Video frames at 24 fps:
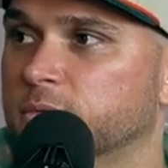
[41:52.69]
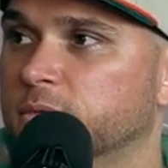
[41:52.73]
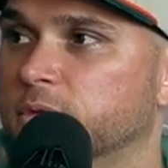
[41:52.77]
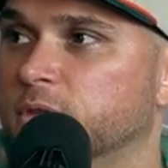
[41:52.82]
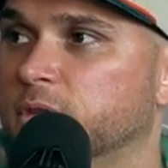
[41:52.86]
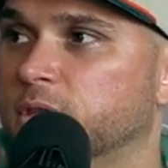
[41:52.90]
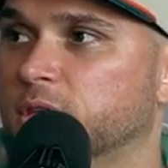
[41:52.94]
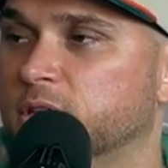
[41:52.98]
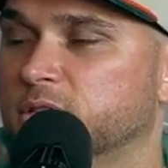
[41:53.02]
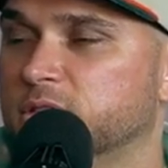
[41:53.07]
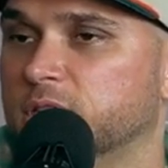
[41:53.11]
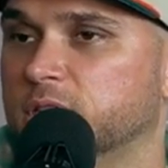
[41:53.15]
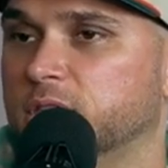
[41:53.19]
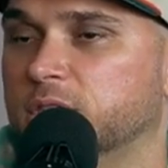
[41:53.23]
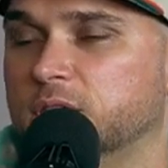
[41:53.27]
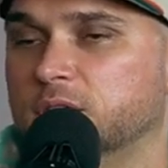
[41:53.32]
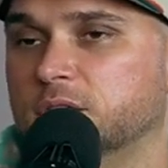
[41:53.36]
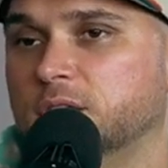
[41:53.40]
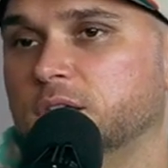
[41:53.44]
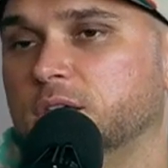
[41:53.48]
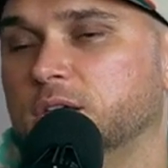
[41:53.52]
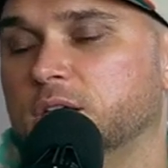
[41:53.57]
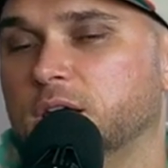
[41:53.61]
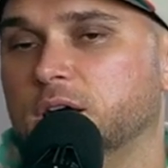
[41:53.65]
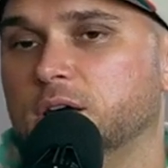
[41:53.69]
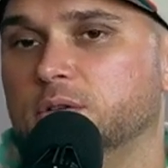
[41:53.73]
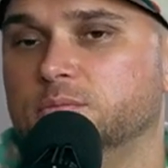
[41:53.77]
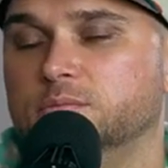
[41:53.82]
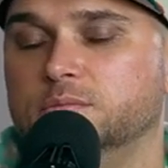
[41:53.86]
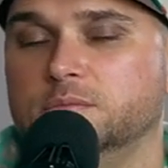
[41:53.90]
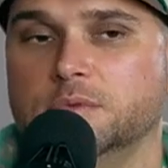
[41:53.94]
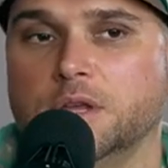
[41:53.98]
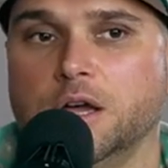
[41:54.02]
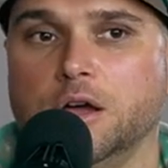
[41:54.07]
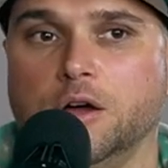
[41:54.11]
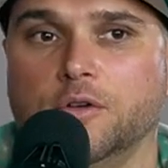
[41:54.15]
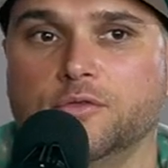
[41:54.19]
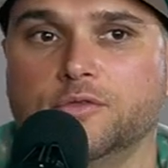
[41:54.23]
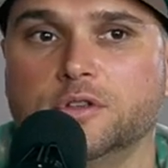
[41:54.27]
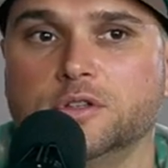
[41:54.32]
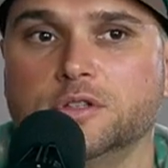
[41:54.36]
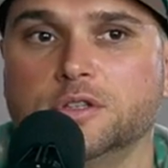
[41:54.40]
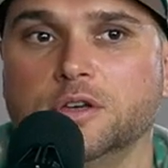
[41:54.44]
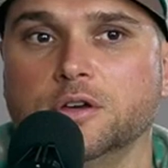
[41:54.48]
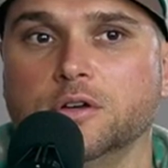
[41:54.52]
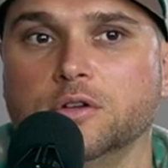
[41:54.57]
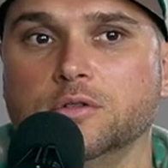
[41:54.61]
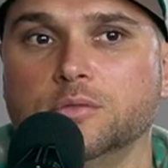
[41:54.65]
Because I think I
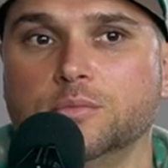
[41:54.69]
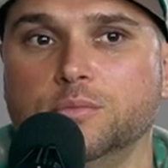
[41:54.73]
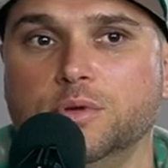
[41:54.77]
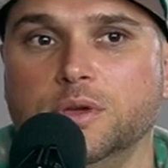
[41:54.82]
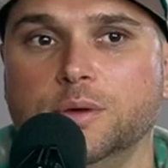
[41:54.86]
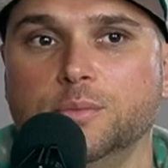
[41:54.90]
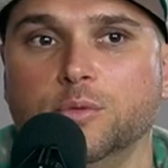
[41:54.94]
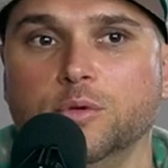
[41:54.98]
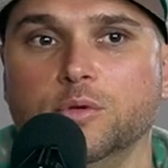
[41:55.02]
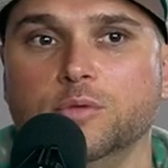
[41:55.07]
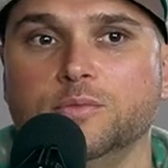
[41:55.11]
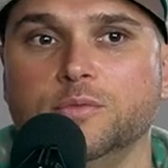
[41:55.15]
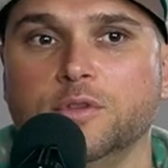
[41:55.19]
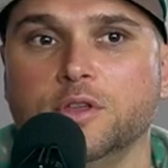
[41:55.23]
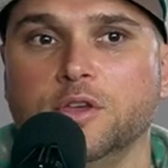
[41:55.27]
often tell people,